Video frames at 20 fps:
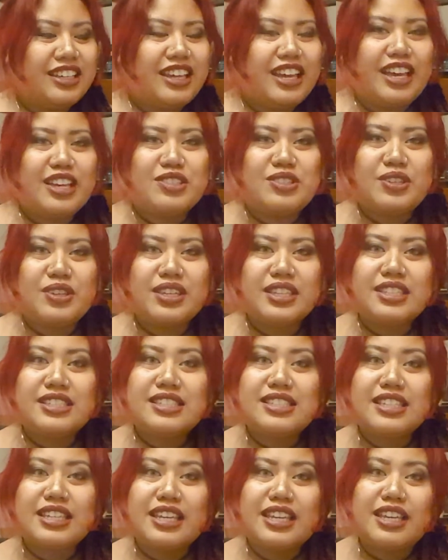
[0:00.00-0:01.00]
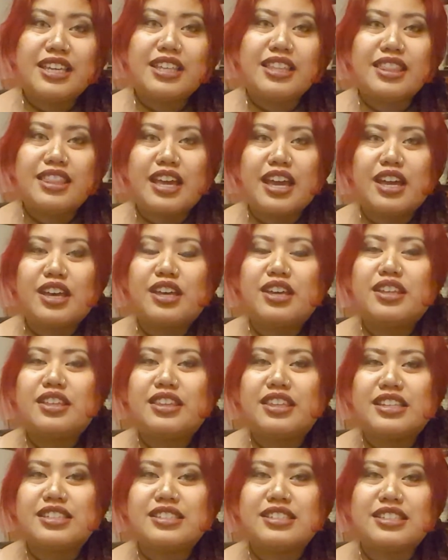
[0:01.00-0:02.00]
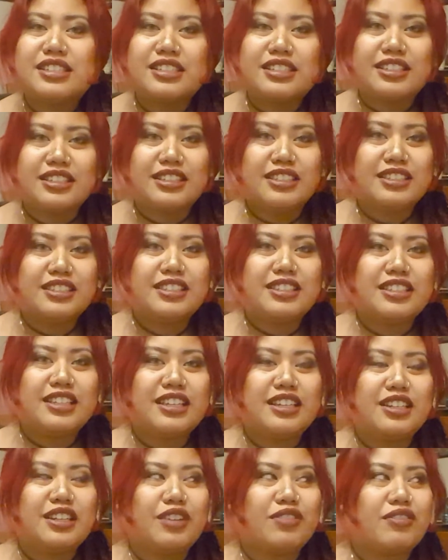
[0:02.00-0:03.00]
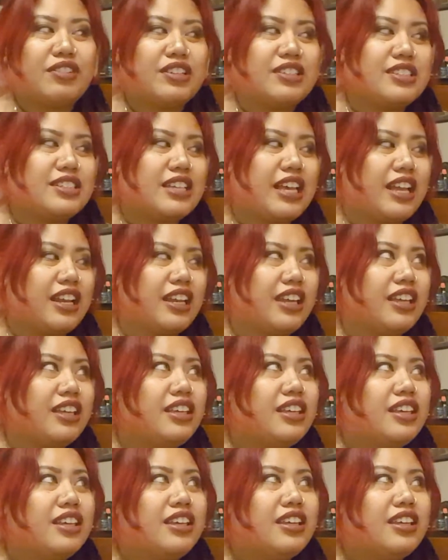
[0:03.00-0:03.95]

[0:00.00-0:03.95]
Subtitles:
As you can see that this is a different setting.